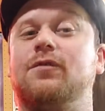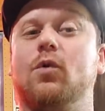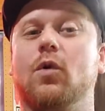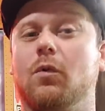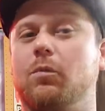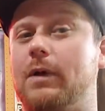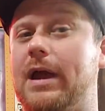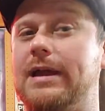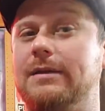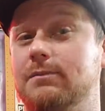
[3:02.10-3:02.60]
for
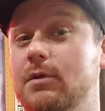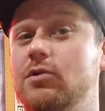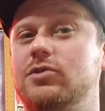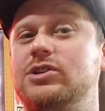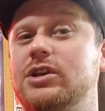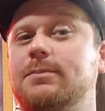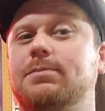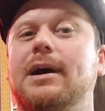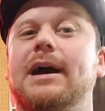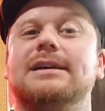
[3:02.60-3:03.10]
Rainbow
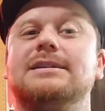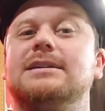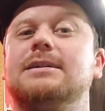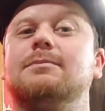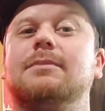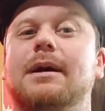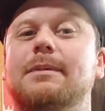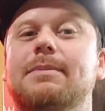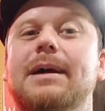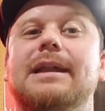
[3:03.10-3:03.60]
Chip Icing
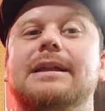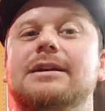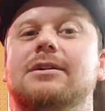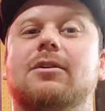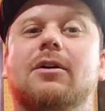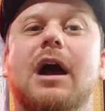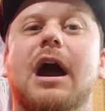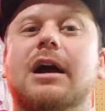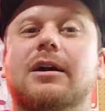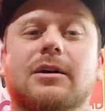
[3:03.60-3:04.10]
by Betty
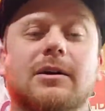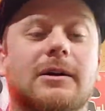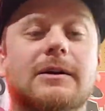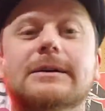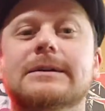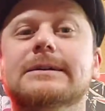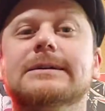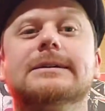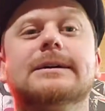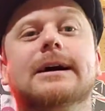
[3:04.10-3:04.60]
Crocker.
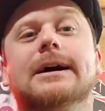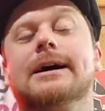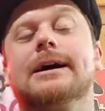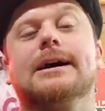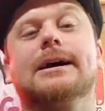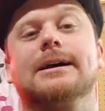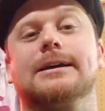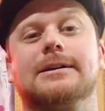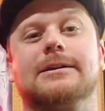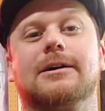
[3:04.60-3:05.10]

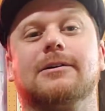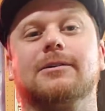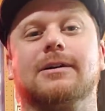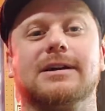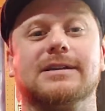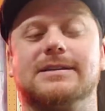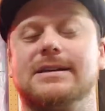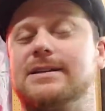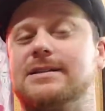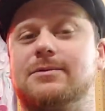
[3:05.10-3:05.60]
Uh, you know,
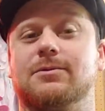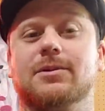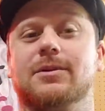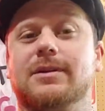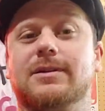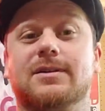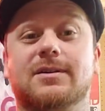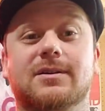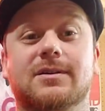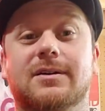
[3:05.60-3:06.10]
because it's
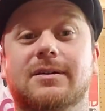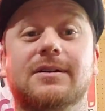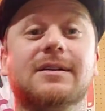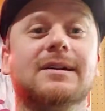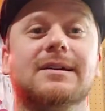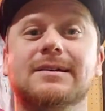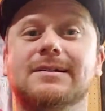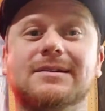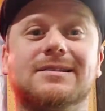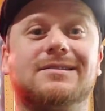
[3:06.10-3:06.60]
really good.
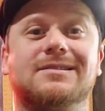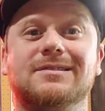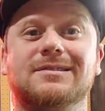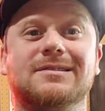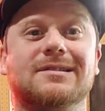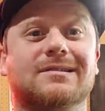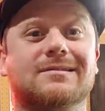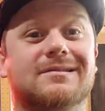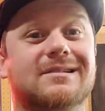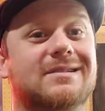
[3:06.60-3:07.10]

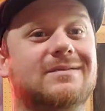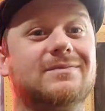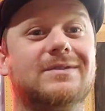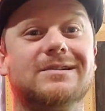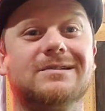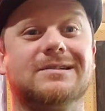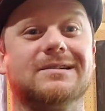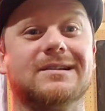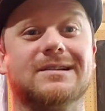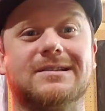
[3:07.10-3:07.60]
Couldn't agree
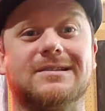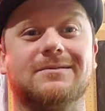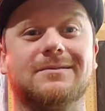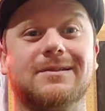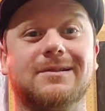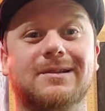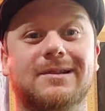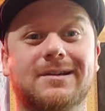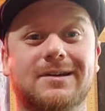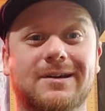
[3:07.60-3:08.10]
more. It's
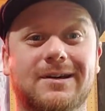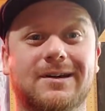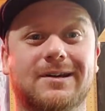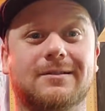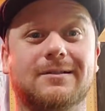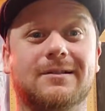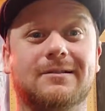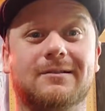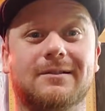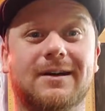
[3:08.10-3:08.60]
really
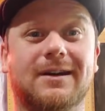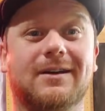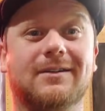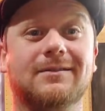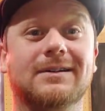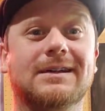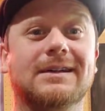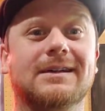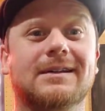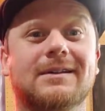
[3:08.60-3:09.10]
good. Well,
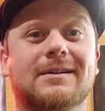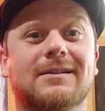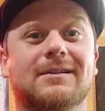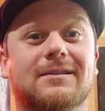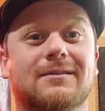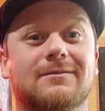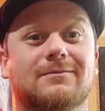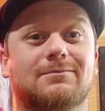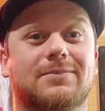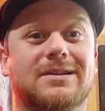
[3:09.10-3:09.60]

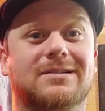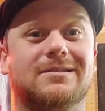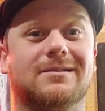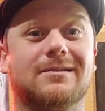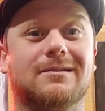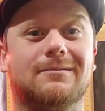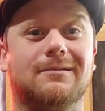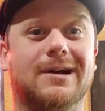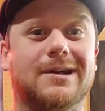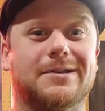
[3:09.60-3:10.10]
be
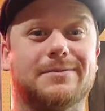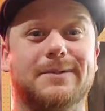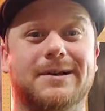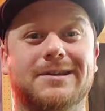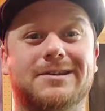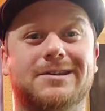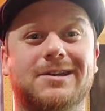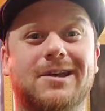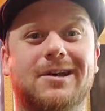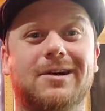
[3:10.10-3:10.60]
sure to watch
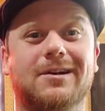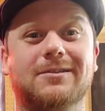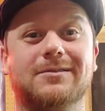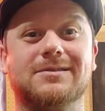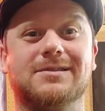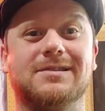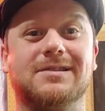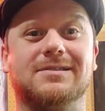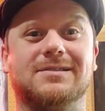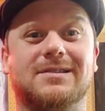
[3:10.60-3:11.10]
my
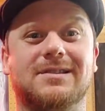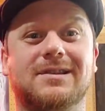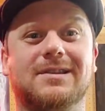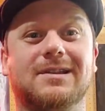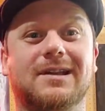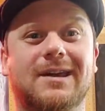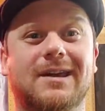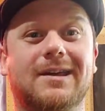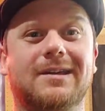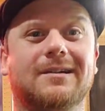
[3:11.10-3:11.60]
shows. See you
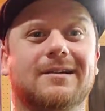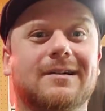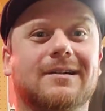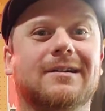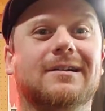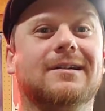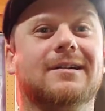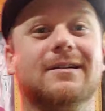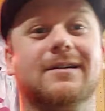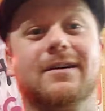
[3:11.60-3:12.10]

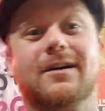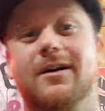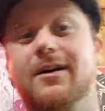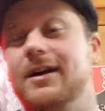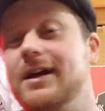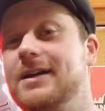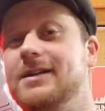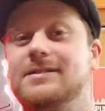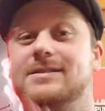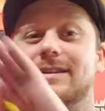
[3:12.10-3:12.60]
later. All
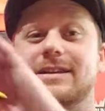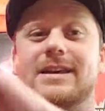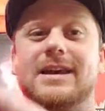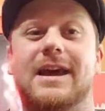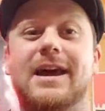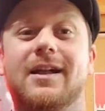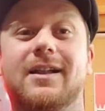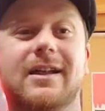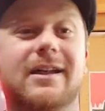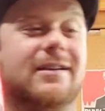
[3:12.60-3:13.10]
right, see you,
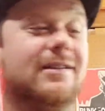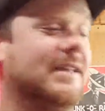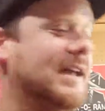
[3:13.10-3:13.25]
Ellen.